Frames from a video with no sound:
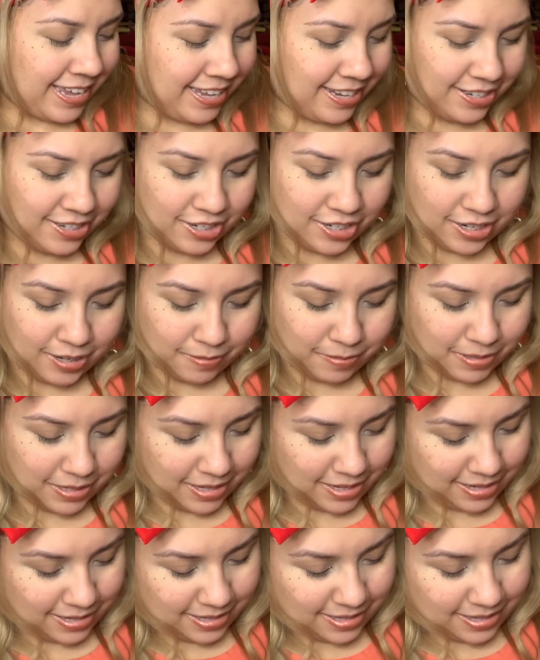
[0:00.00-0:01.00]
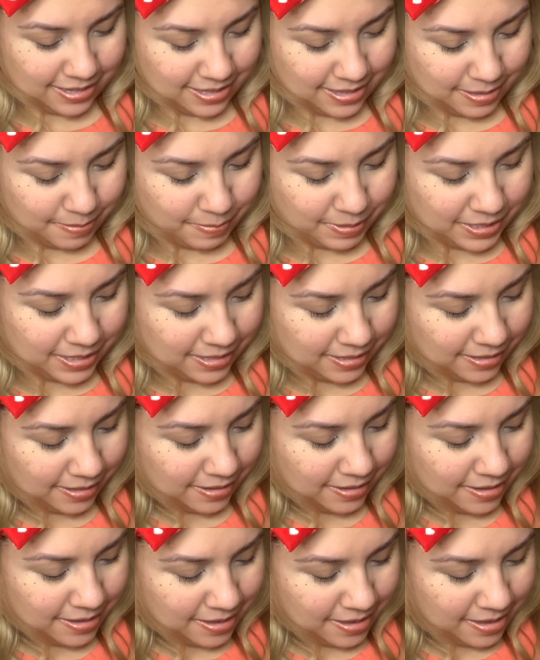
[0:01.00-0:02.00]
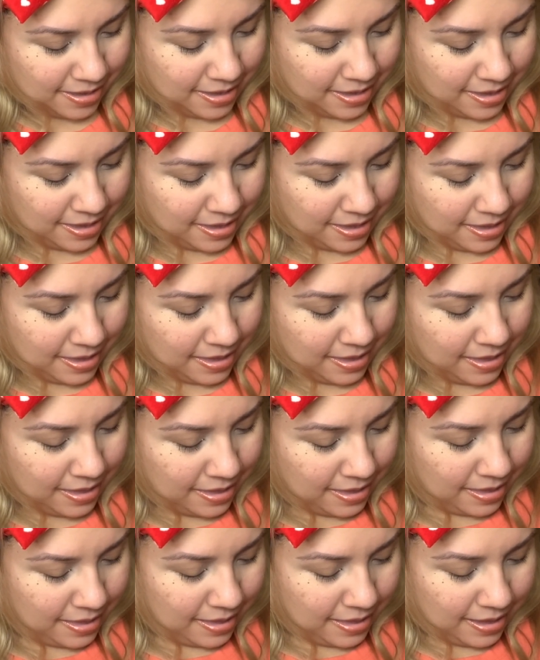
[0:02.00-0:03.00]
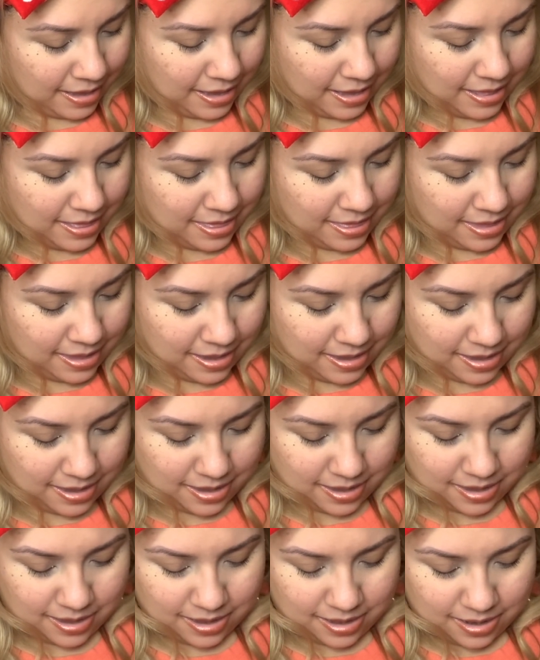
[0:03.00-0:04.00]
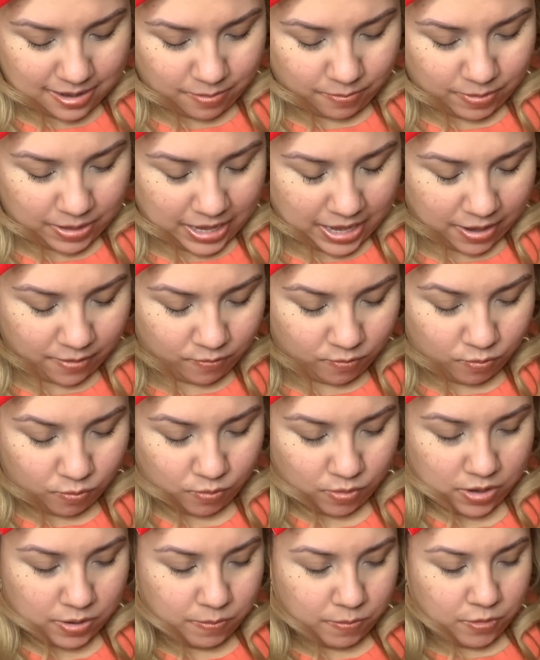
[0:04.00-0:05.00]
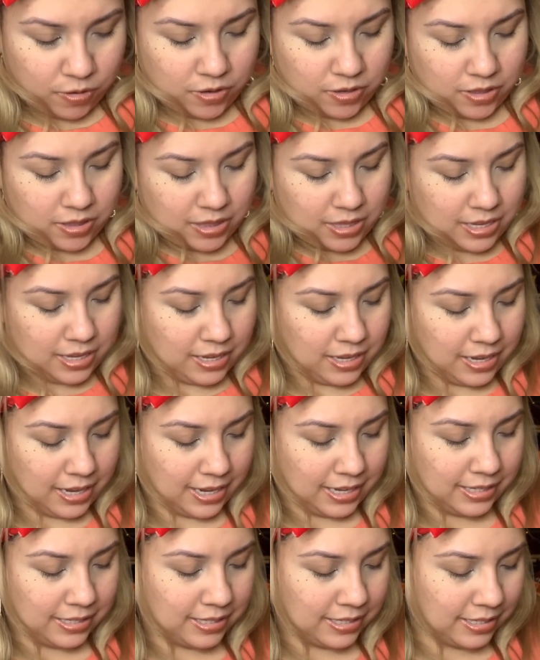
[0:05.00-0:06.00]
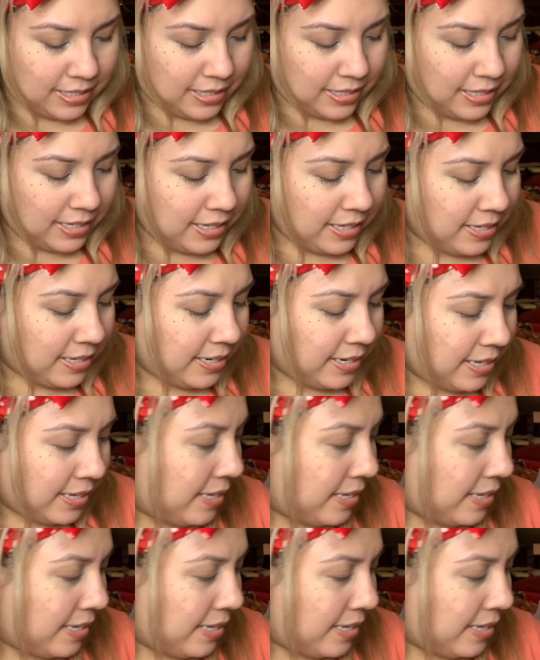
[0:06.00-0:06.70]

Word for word: is chef's kiss, let me tell you. And then we have one more thing I see in